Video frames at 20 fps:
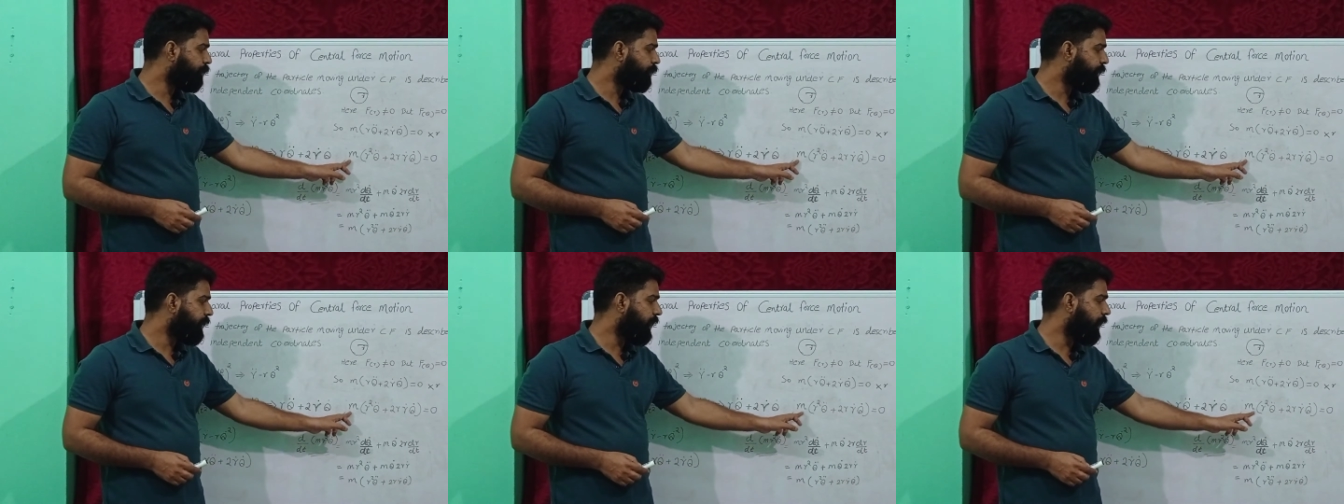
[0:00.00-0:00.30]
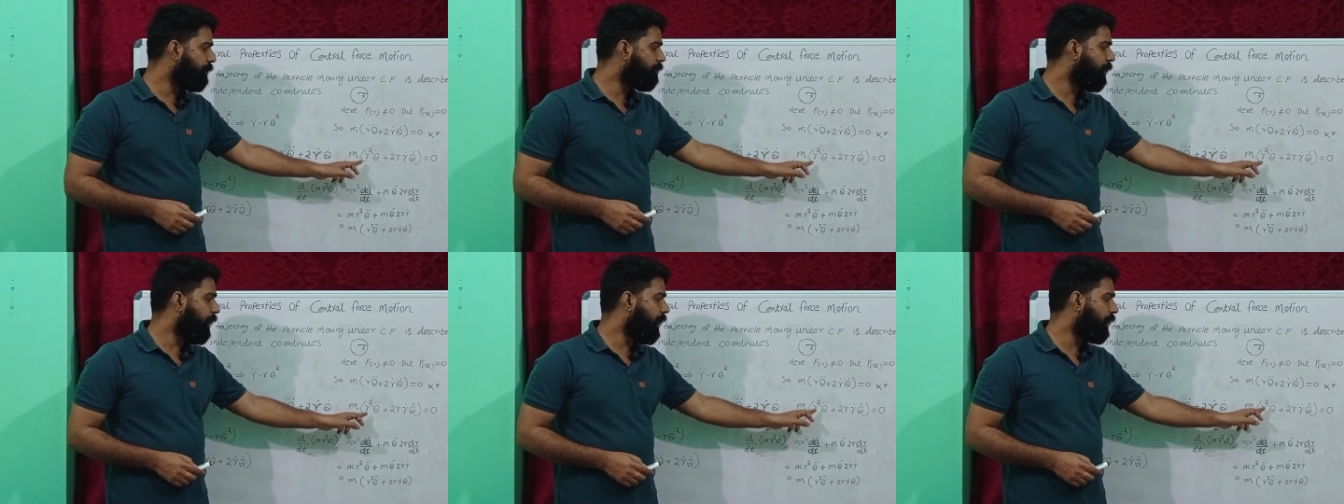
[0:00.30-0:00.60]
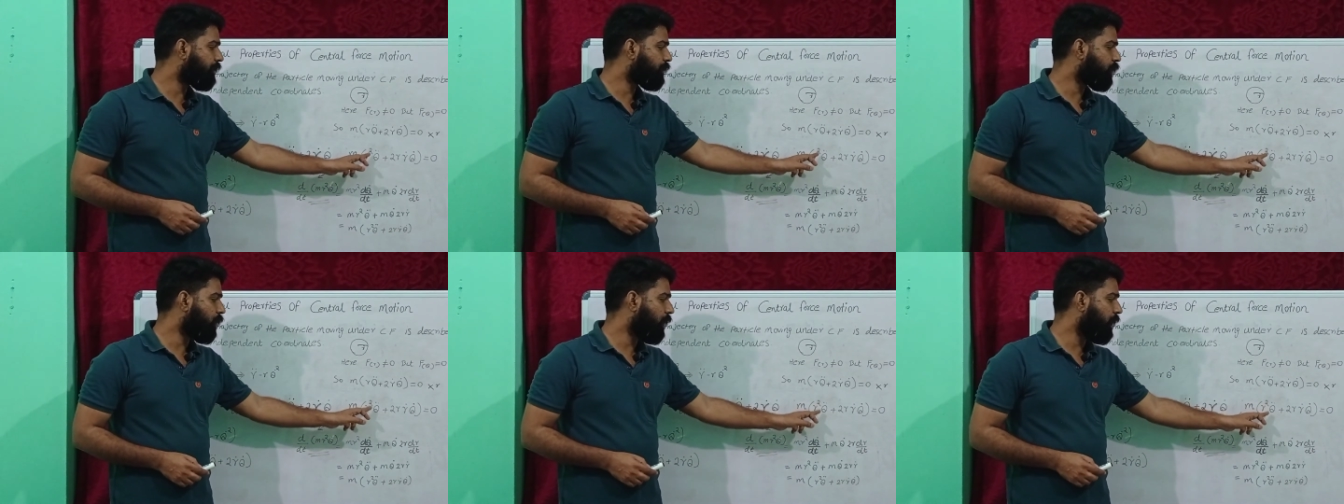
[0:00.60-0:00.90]
m r
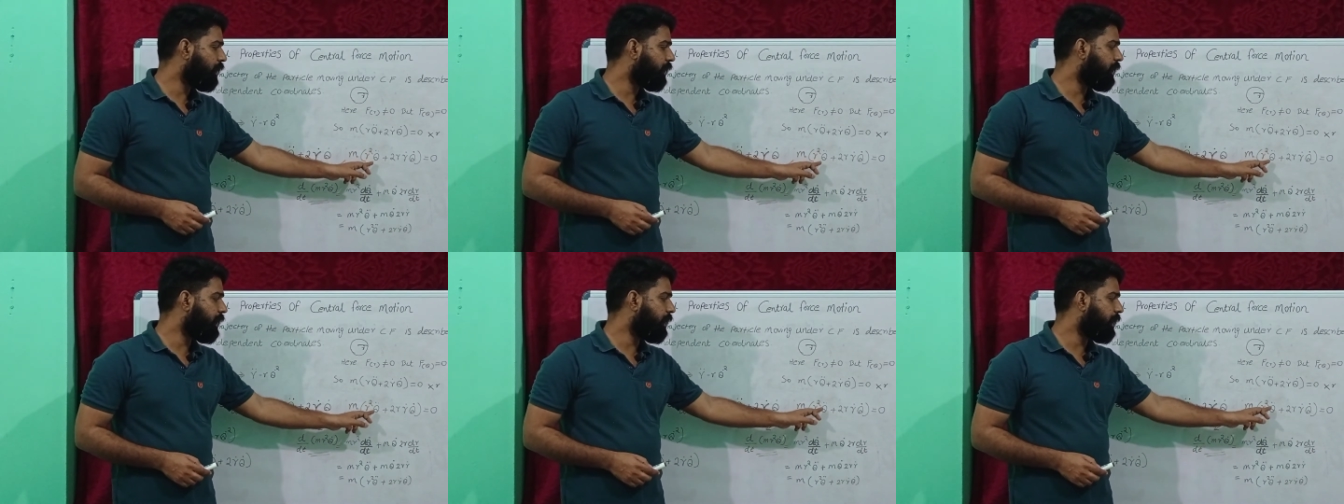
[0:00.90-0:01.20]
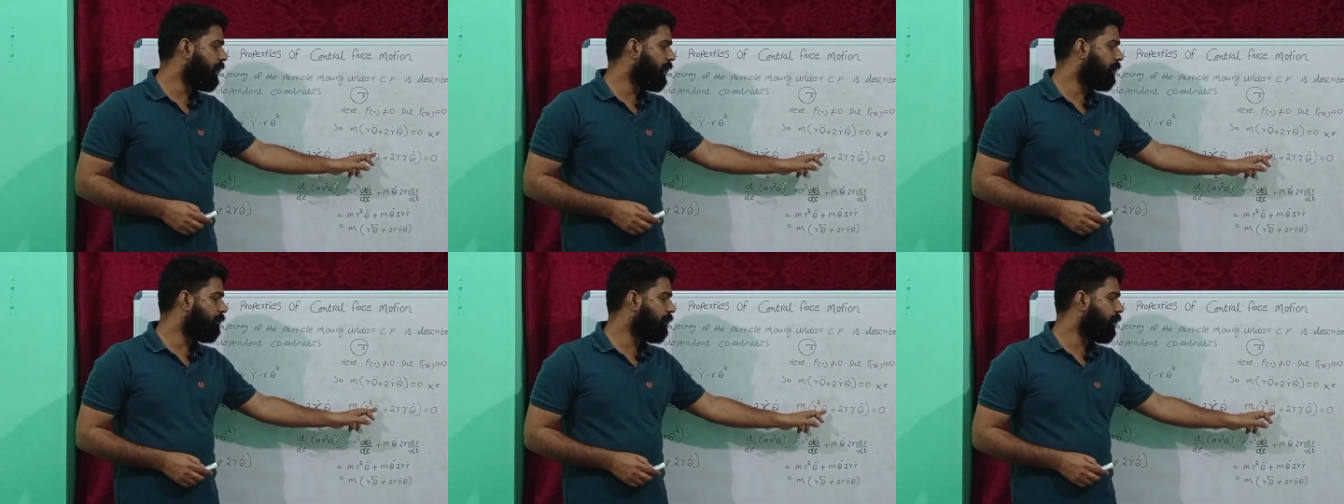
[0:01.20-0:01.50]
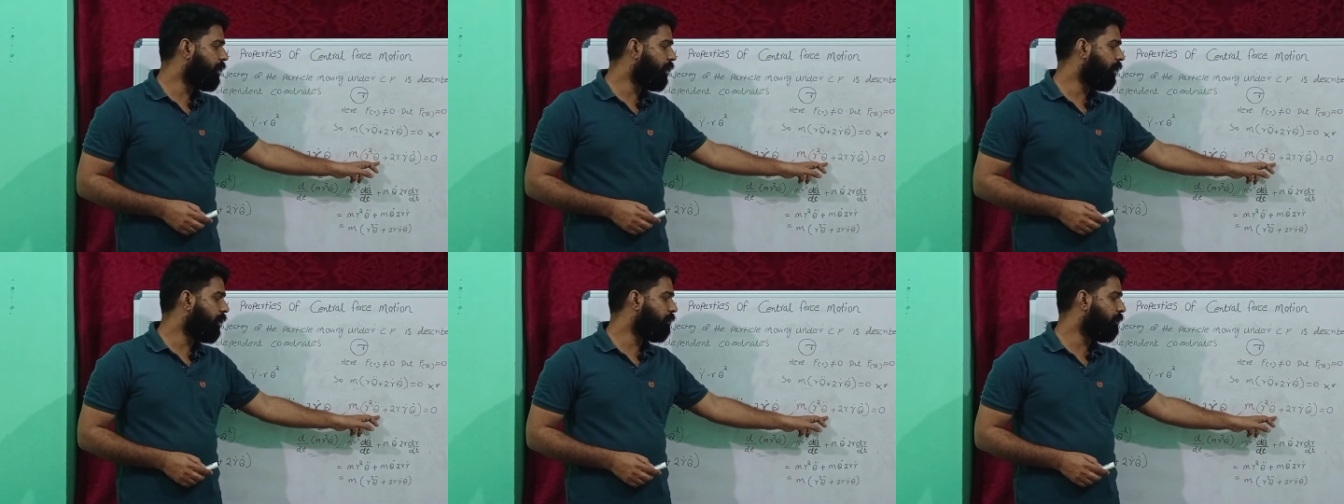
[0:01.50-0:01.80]
square theta double
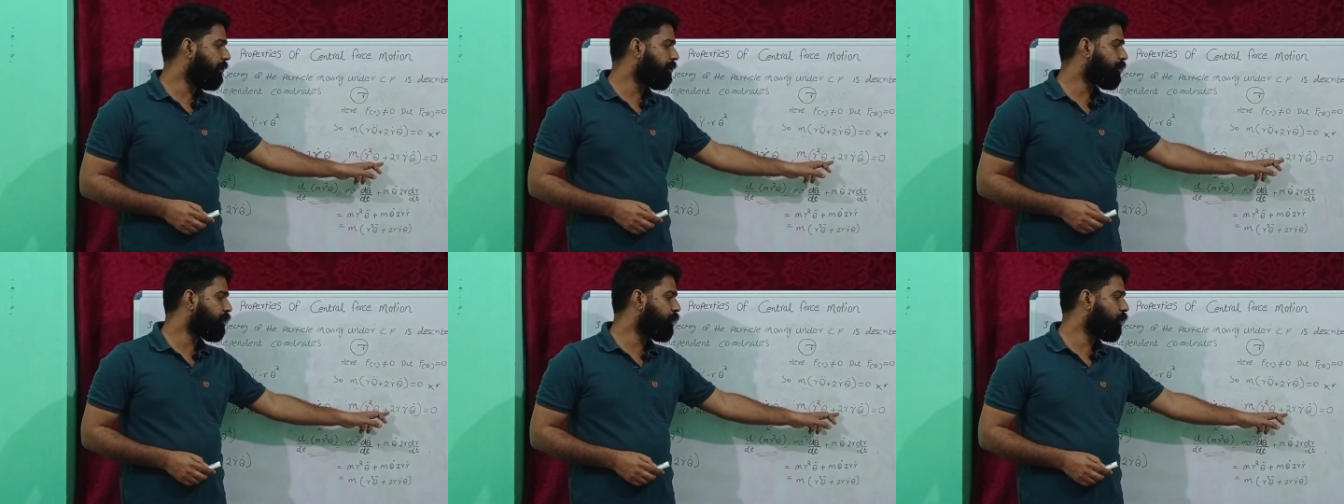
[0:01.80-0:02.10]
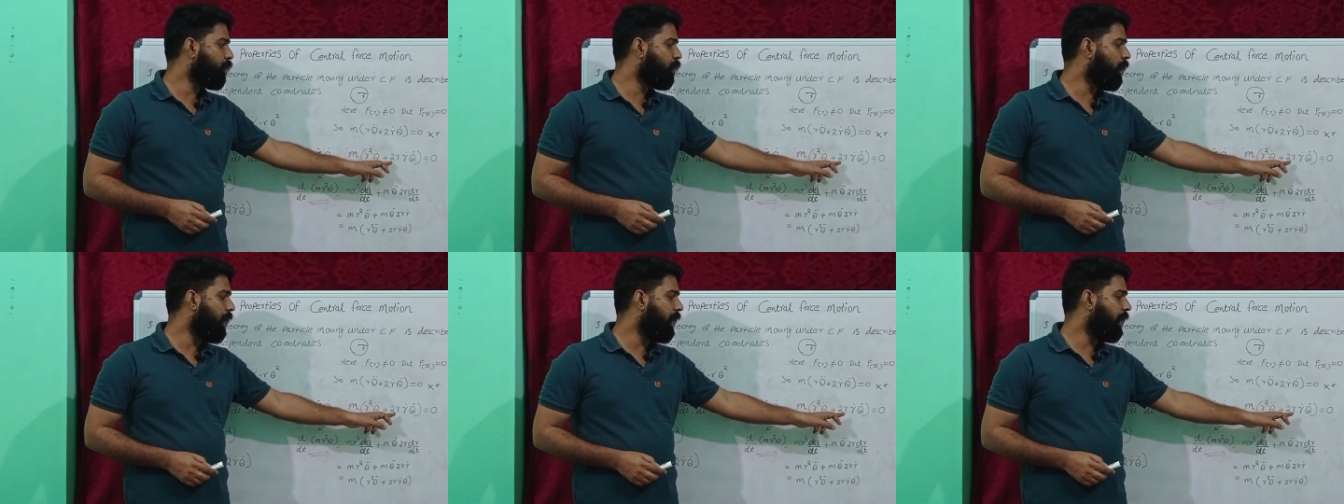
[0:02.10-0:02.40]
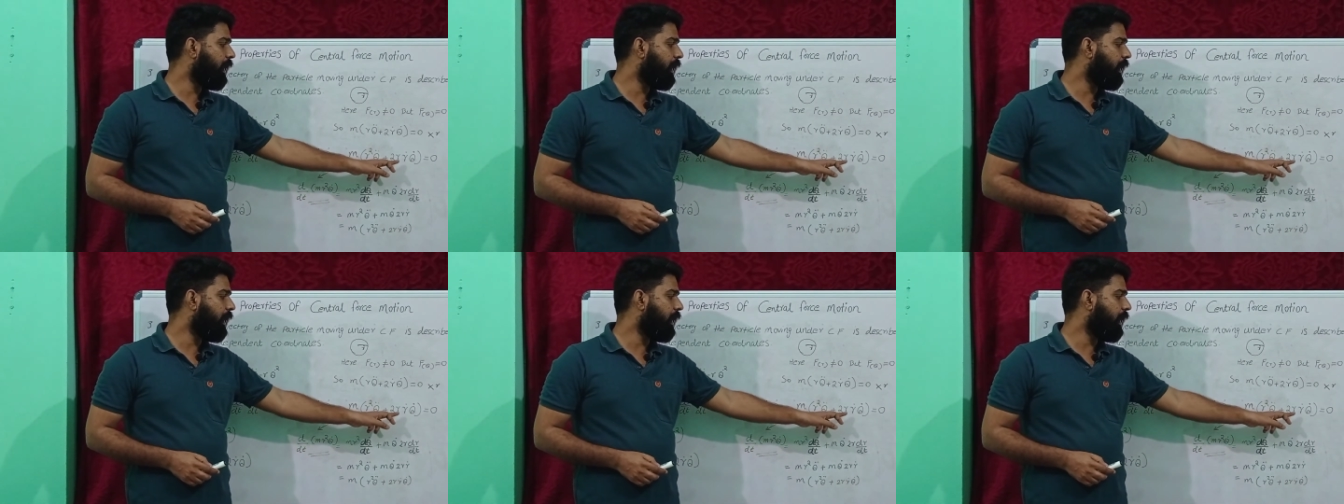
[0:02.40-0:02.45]
dot plus 2r